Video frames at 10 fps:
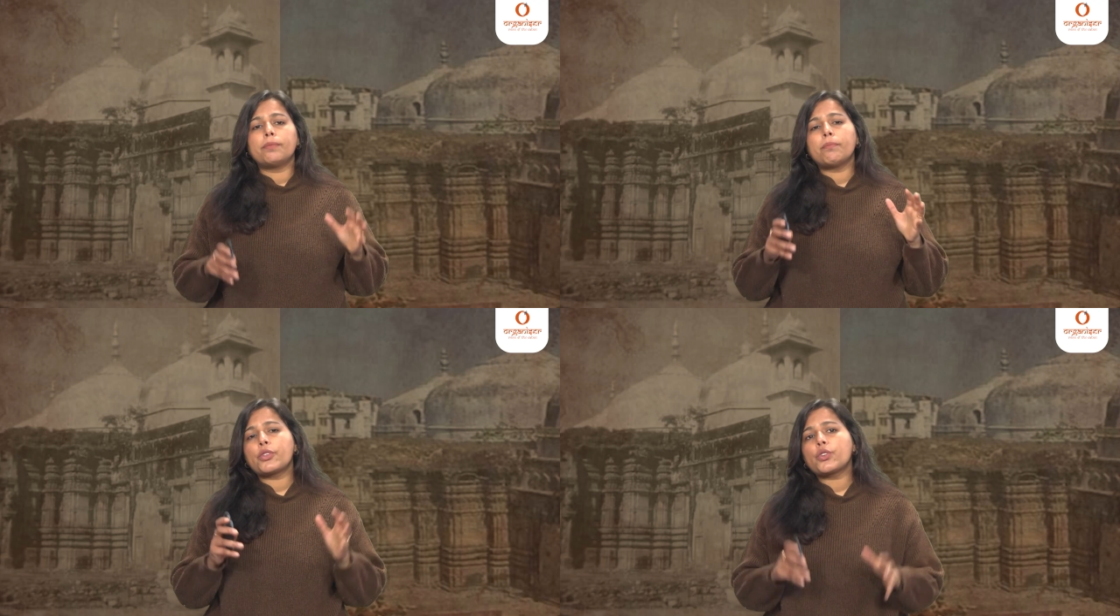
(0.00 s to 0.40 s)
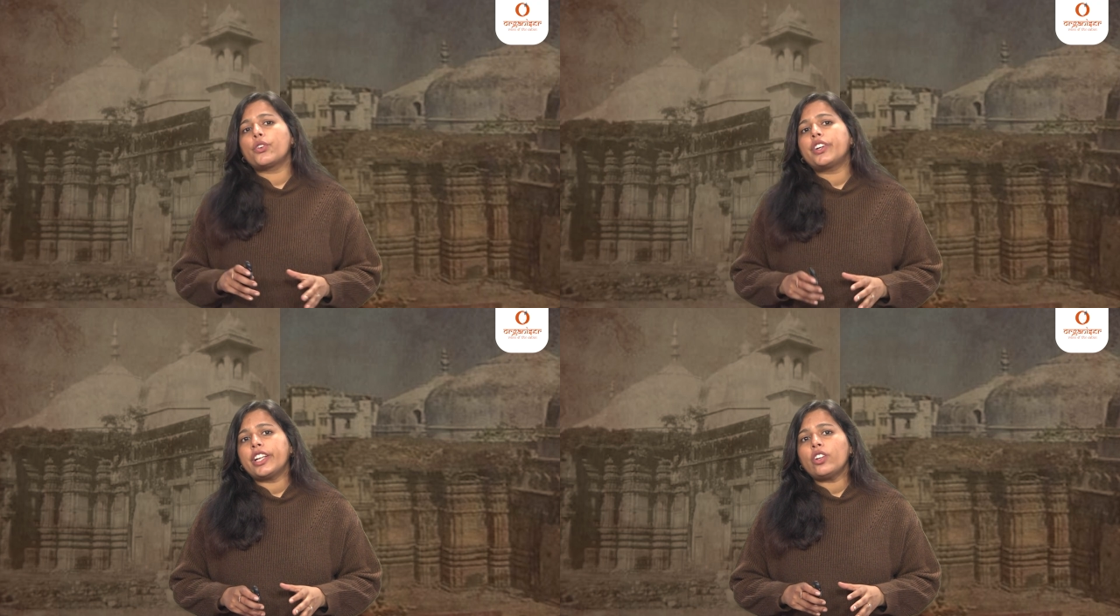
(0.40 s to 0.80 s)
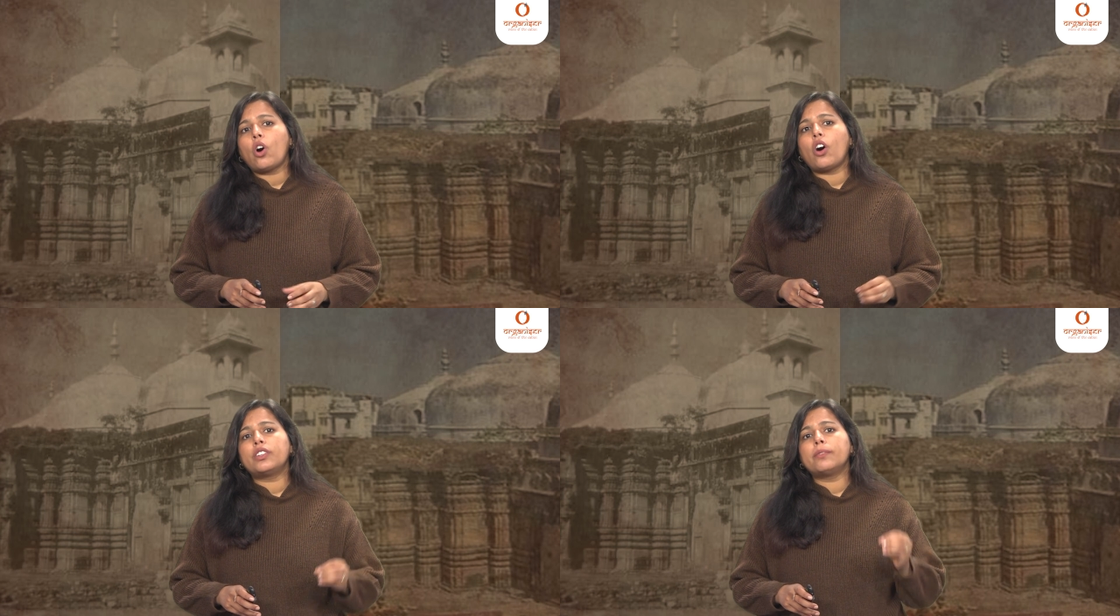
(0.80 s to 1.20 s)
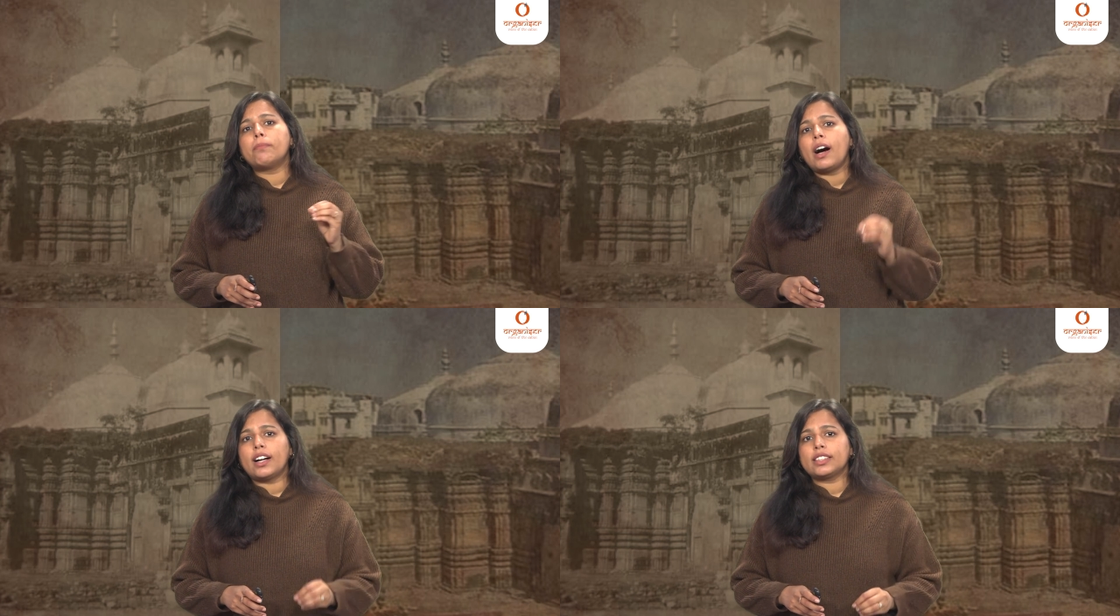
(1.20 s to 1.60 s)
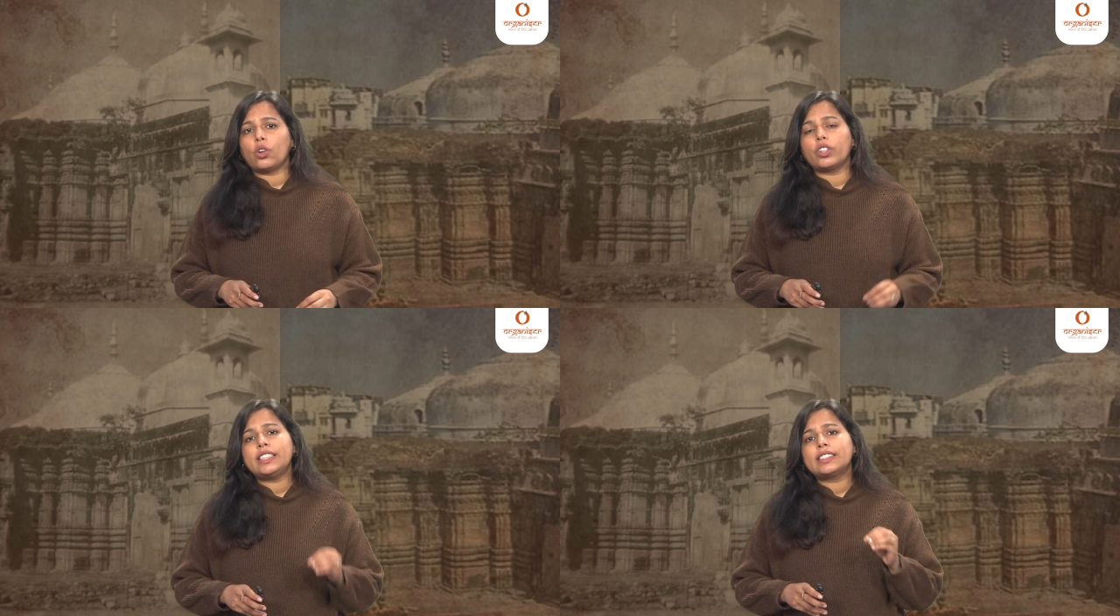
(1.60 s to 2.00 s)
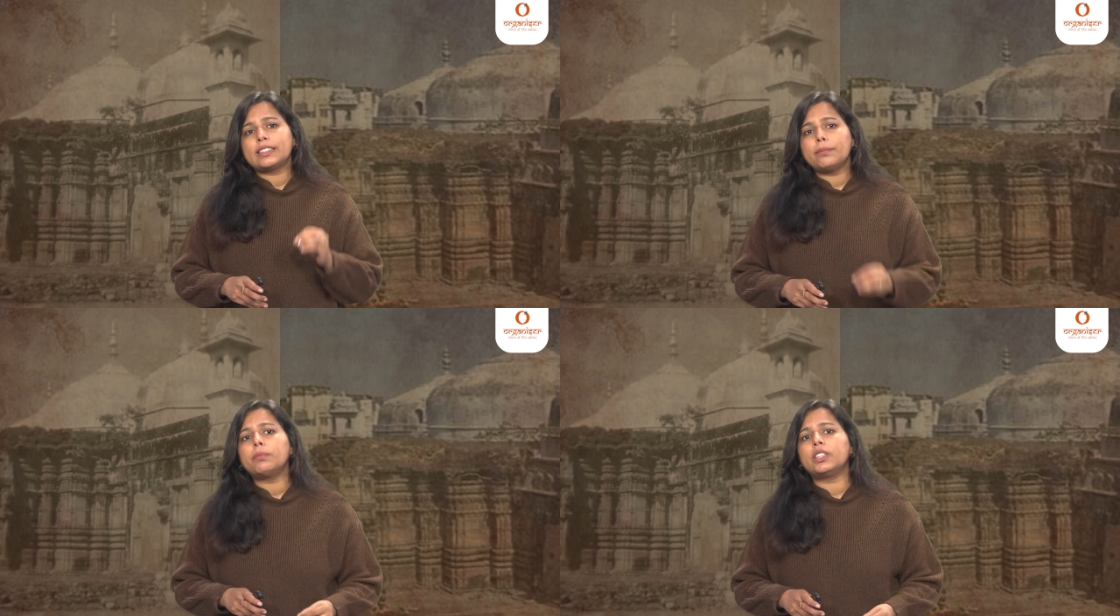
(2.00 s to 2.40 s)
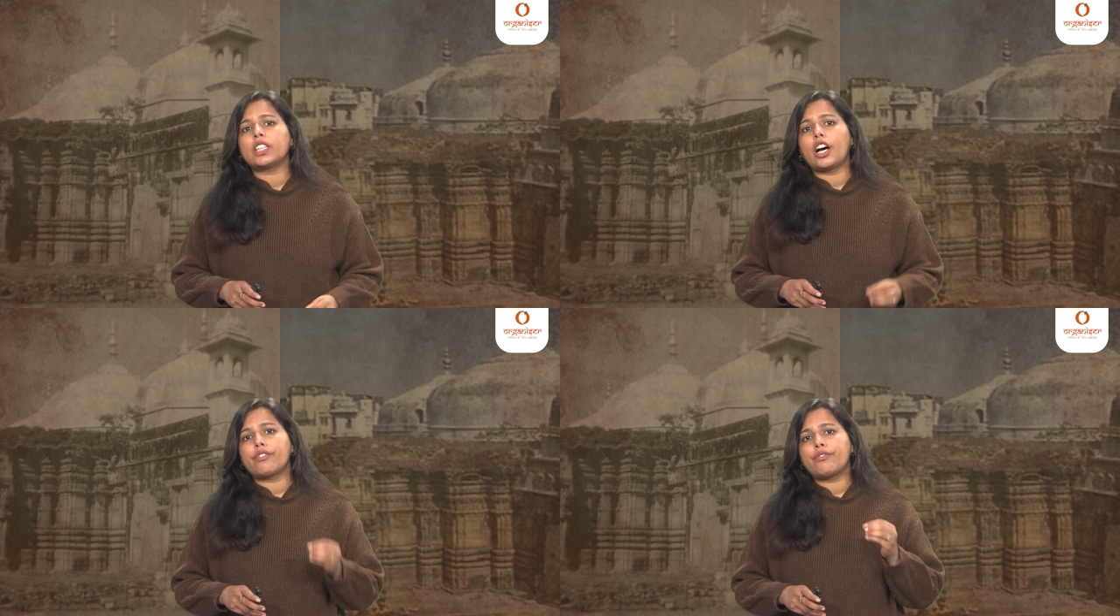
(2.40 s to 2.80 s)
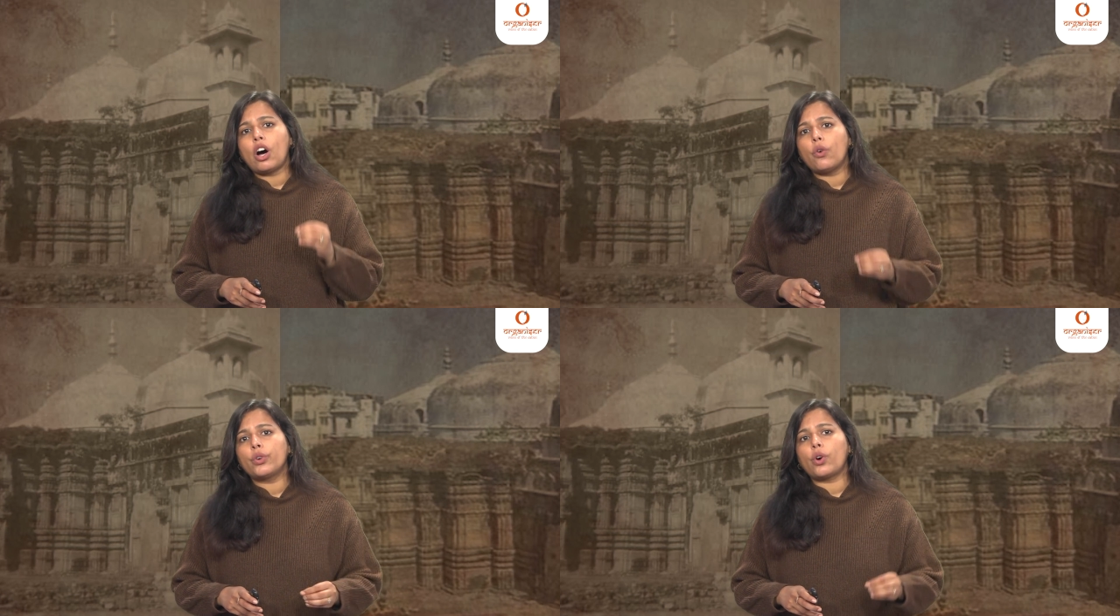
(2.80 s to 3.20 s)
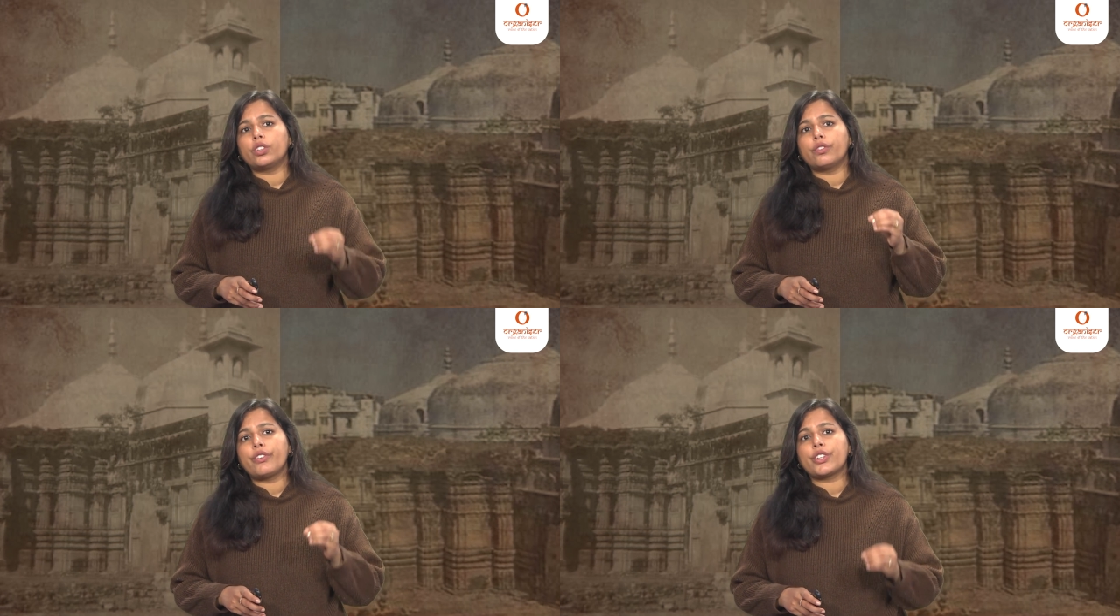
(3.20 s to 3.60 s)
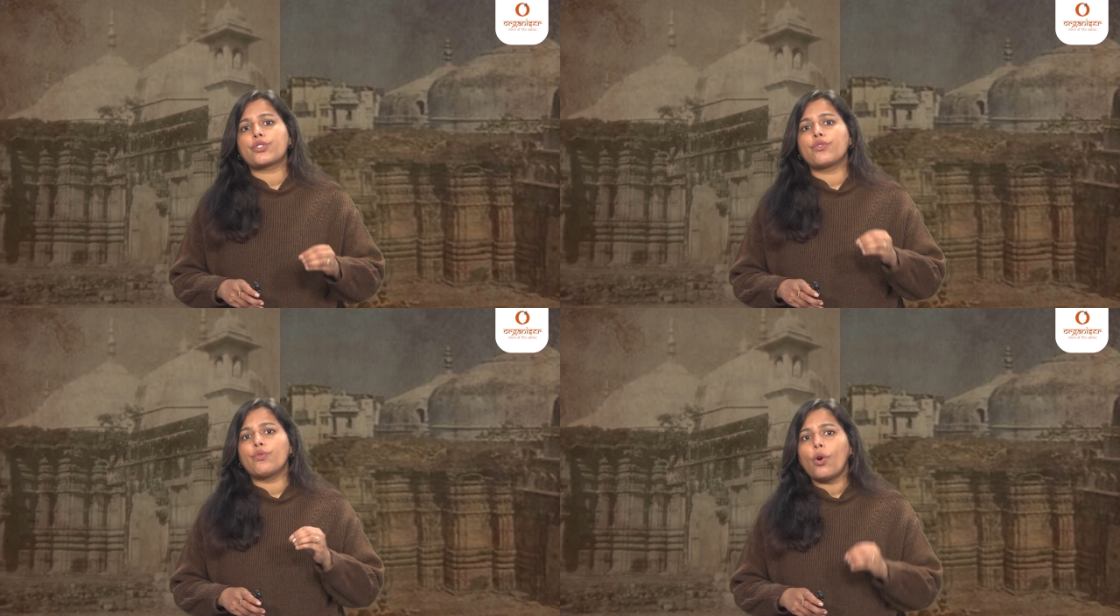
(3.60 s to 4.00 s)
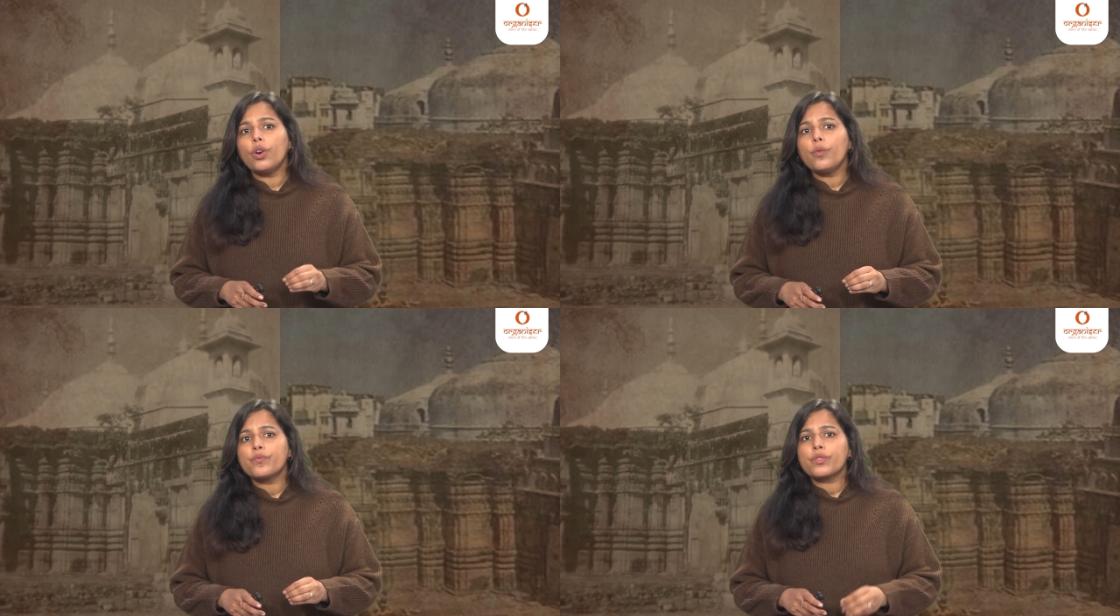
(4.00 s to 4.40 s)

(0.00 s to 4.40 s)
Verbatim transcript: The majority of the marks or these symbols are found on the western wall,